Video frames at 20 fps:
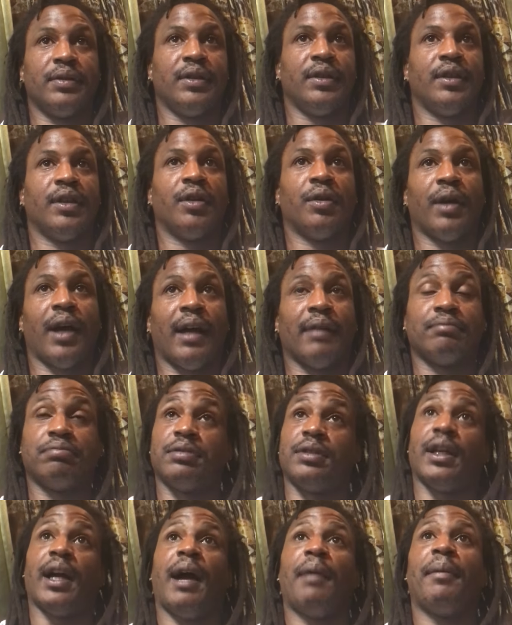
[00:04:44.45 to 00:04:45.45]
you know, I,
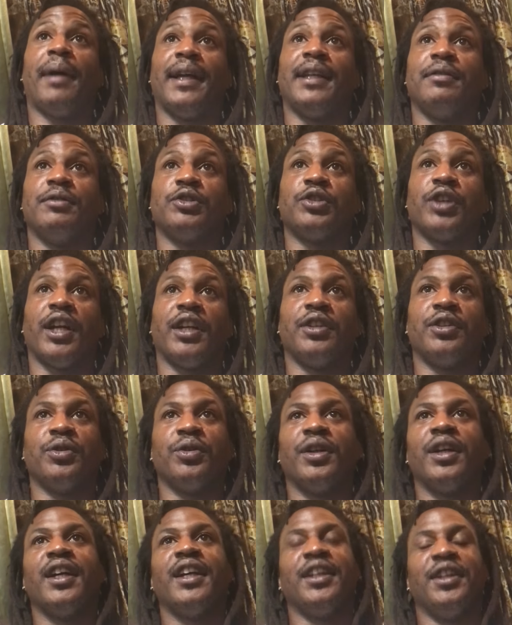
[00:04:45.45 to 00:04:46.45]
I might even try to do
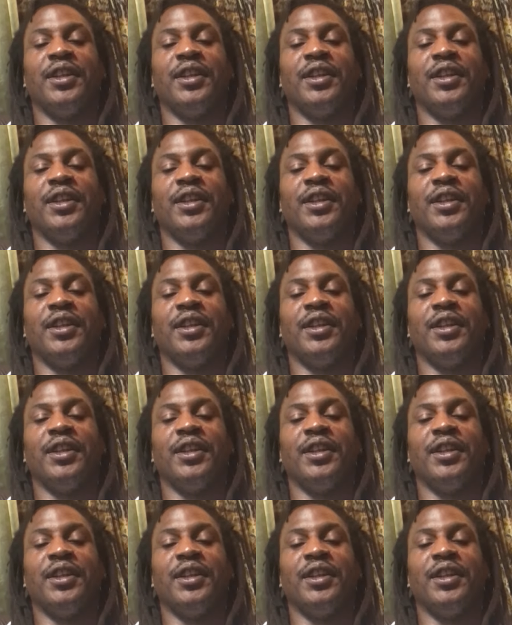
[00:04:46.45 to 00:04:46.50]
it.